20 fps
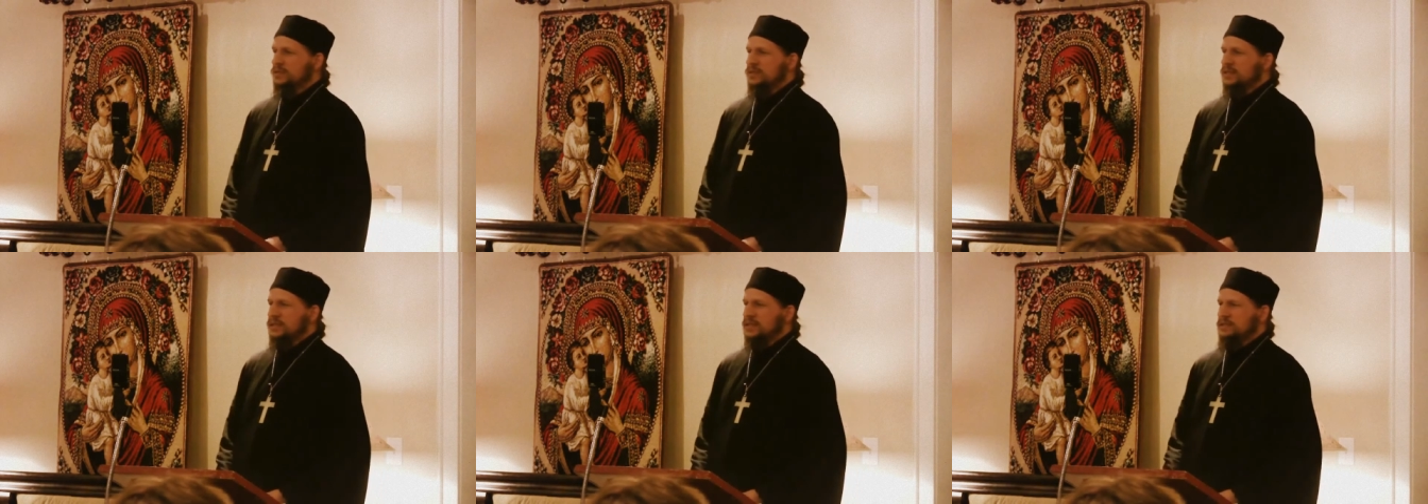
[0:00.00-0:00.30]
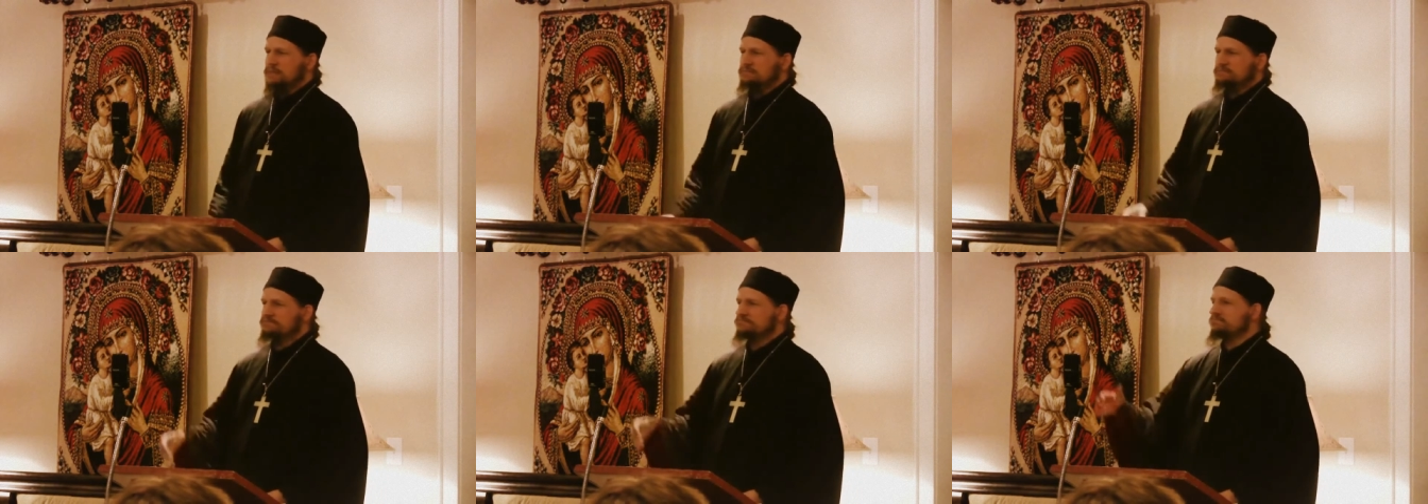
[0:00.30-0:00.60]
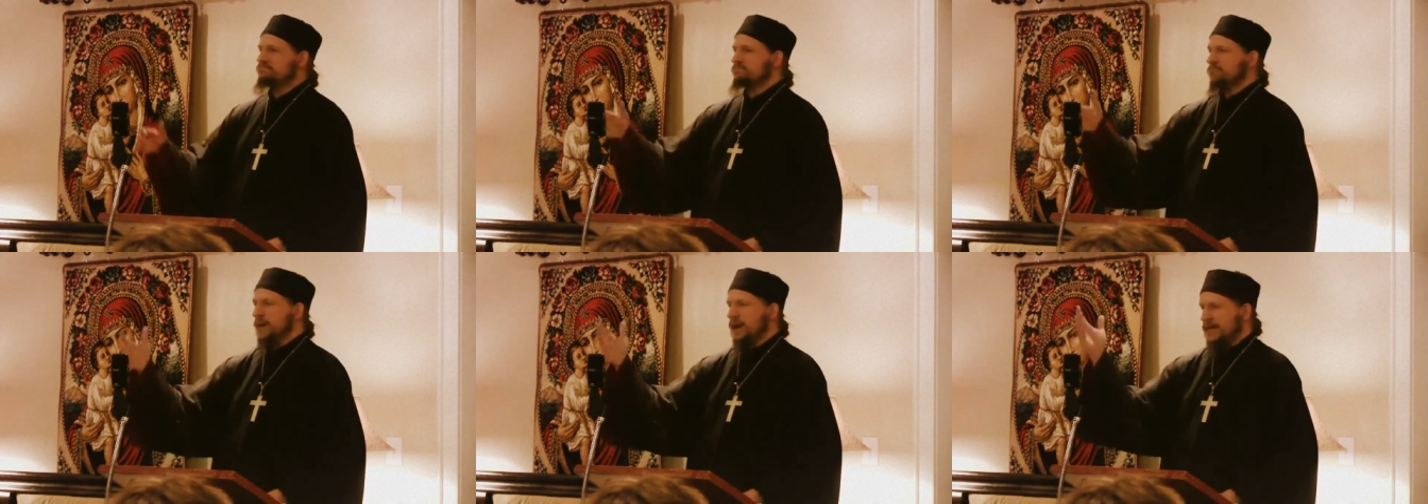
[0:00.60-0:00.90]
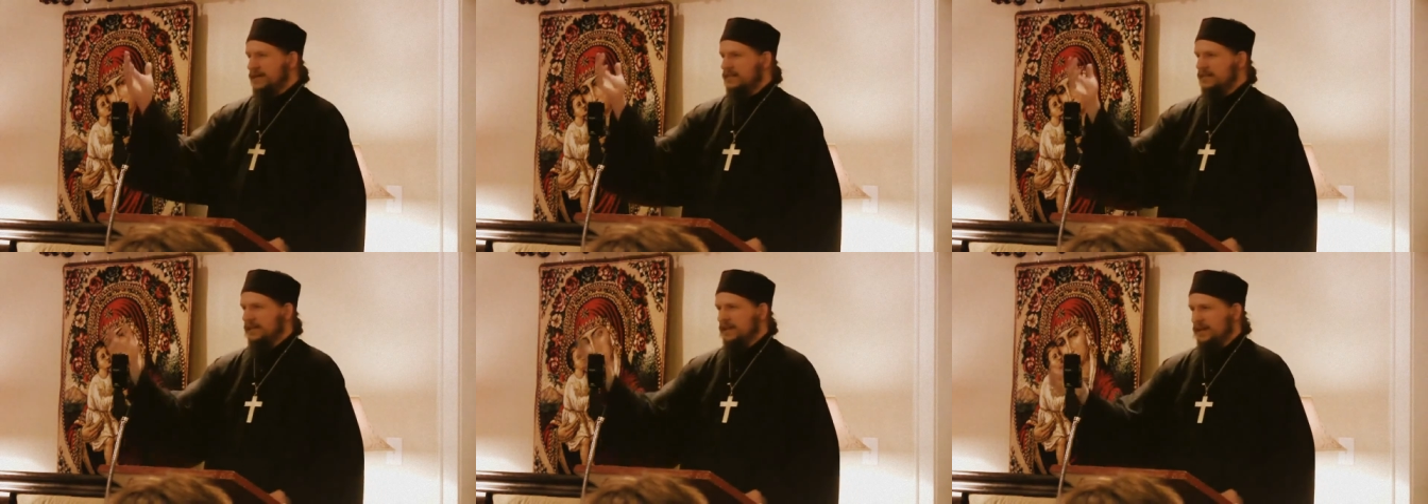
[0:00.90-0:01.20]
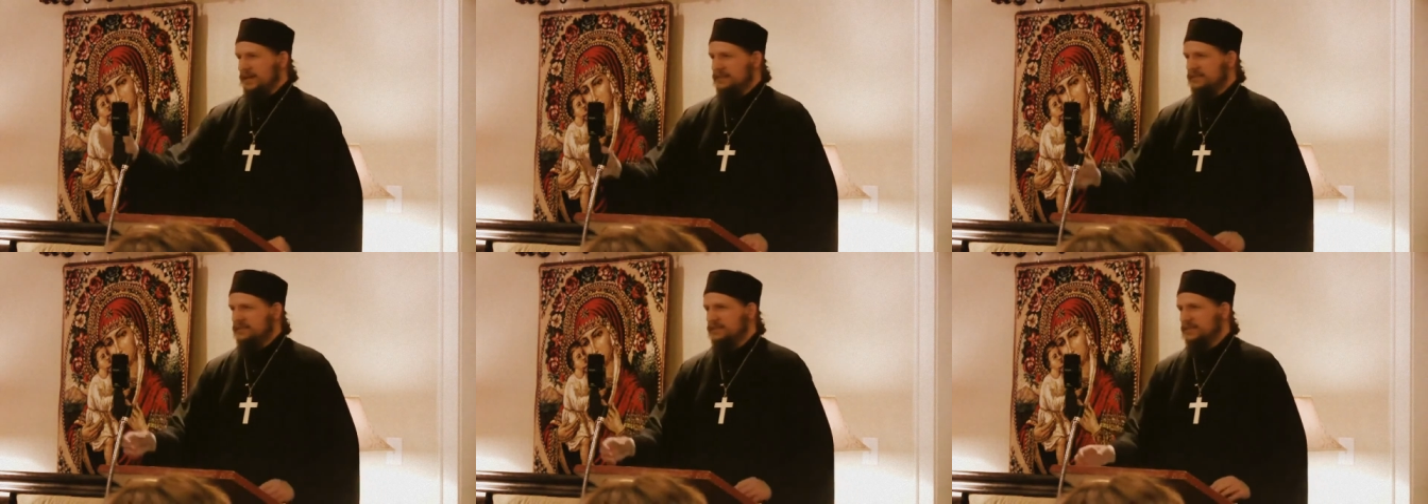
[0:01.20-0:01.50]
Uh,
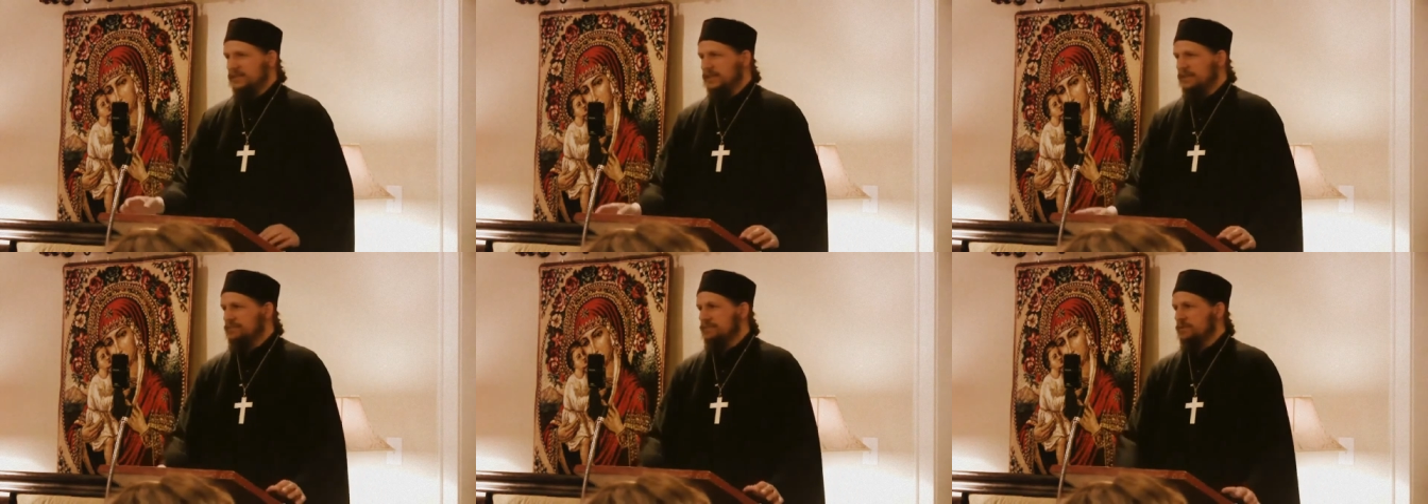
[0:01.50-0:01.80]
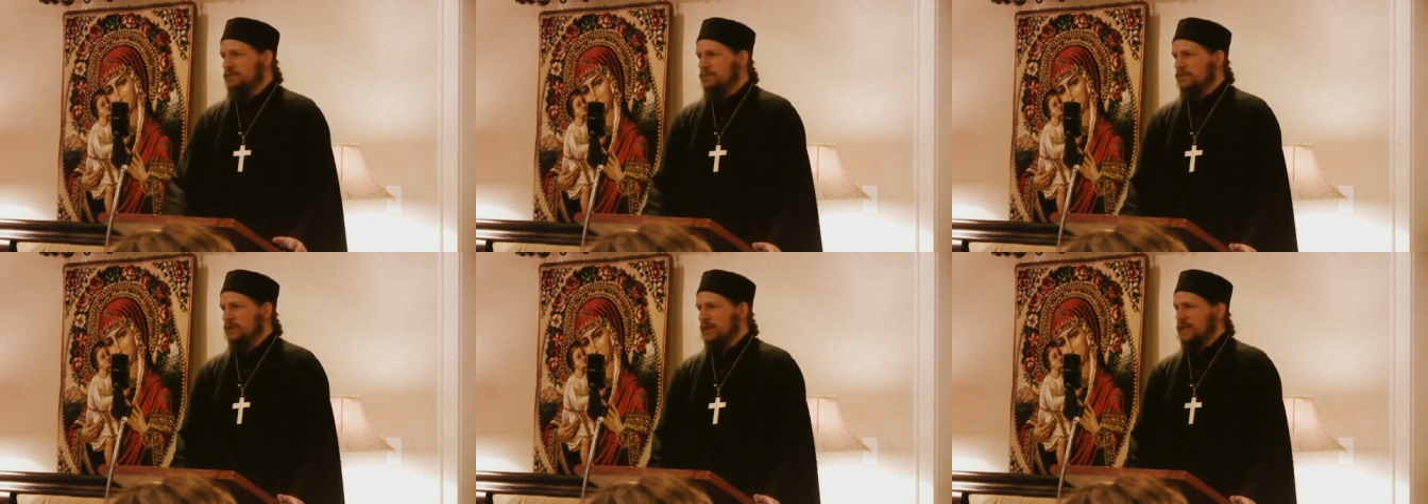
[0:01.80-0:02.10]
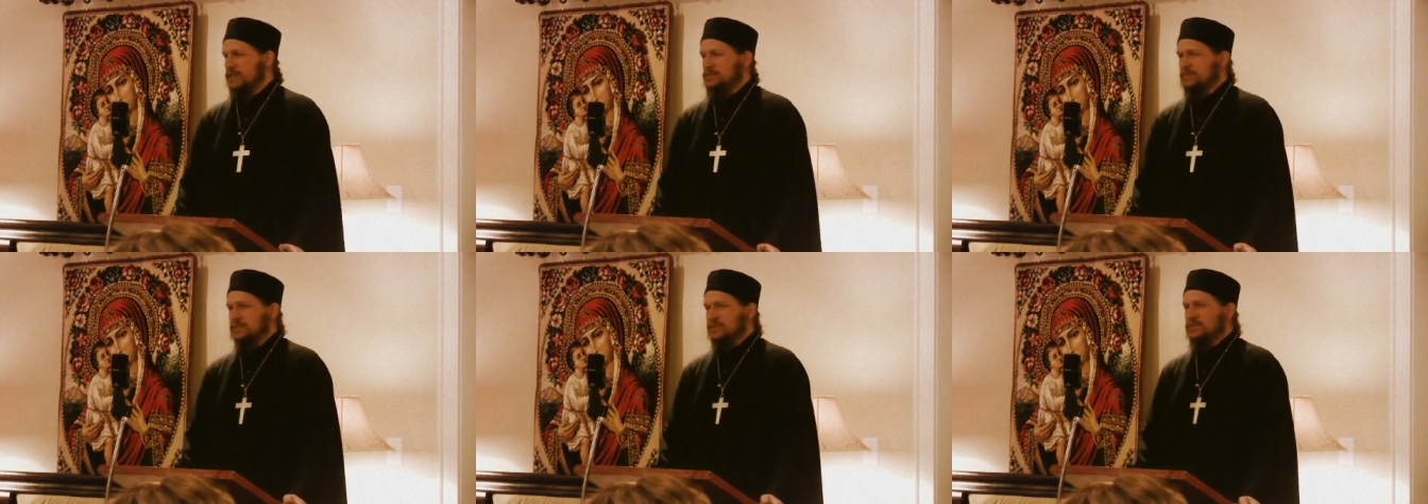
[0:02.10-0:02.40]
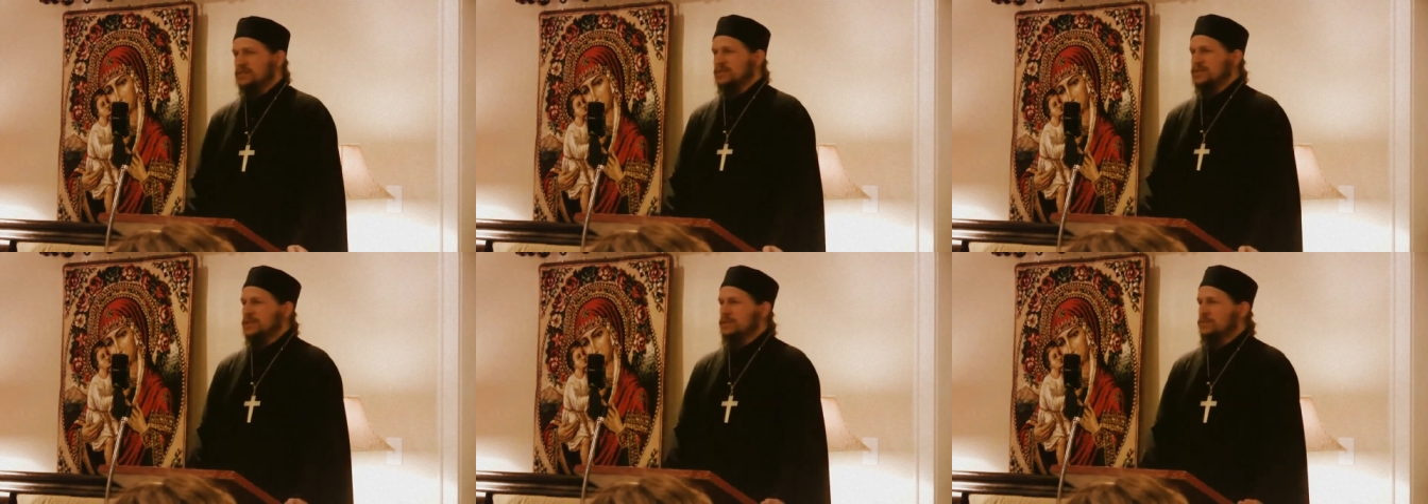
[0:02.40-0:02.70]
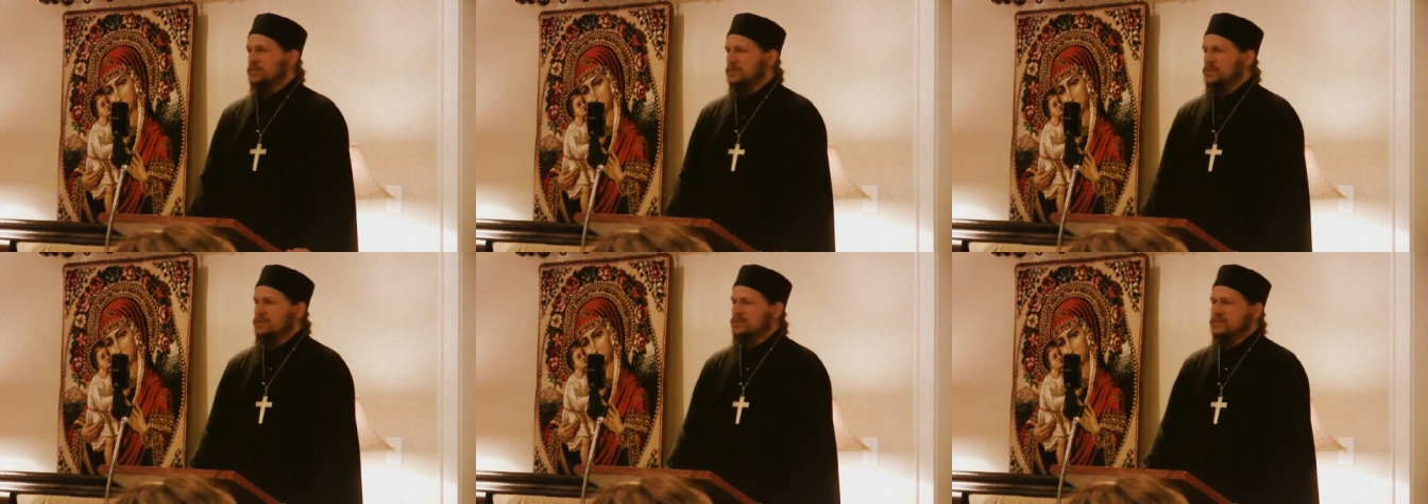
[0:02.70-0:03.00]
podcast that people asked me to do a
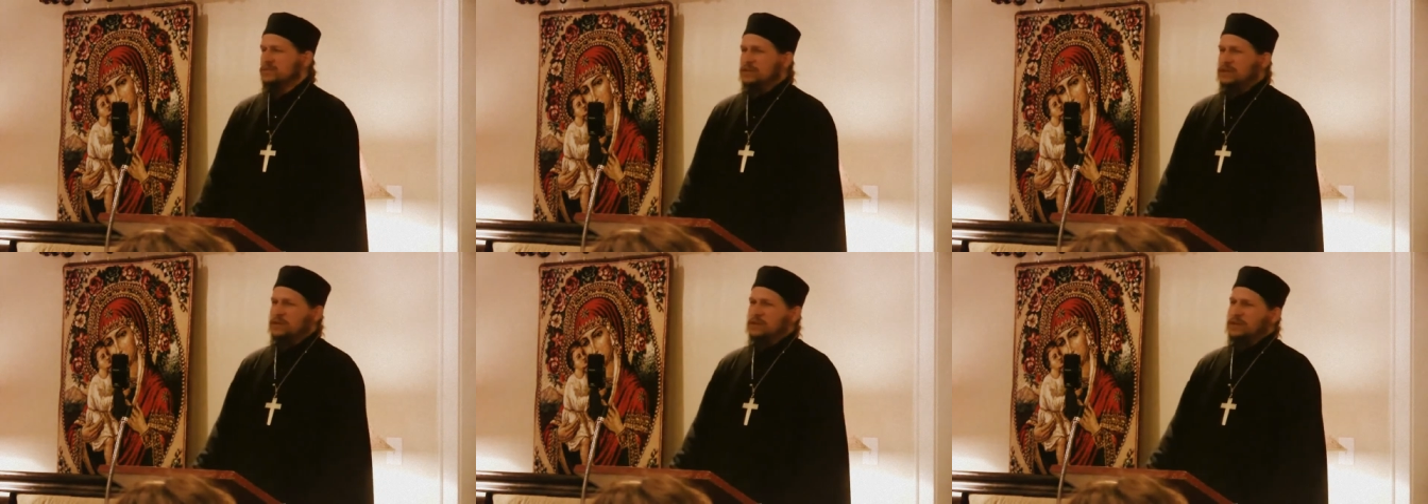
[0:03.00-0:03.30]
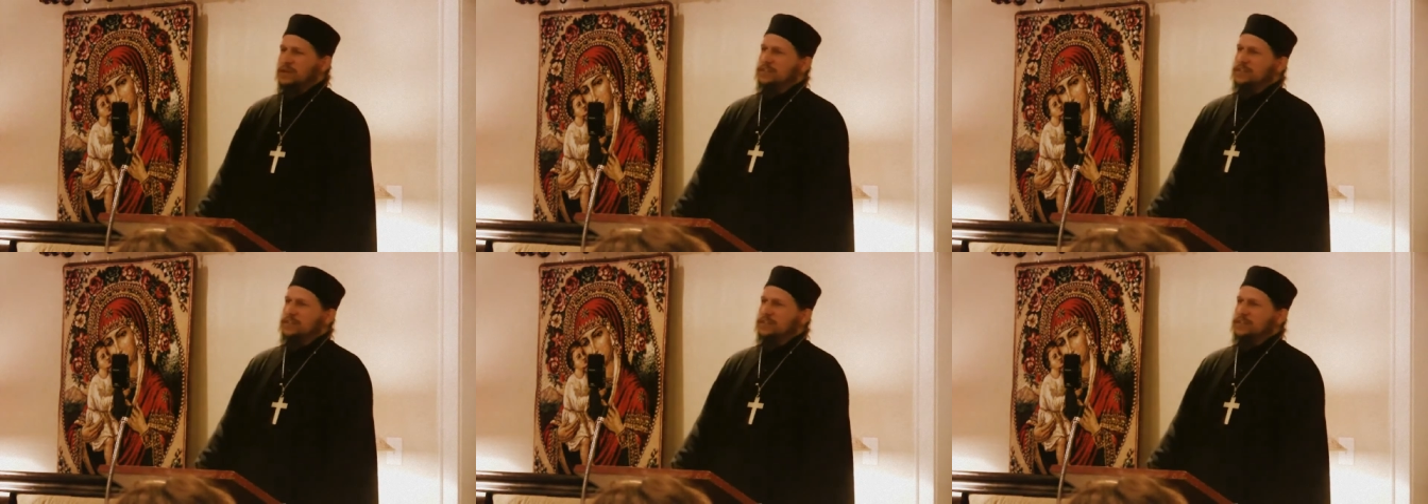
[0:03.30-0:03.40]
couple years ago,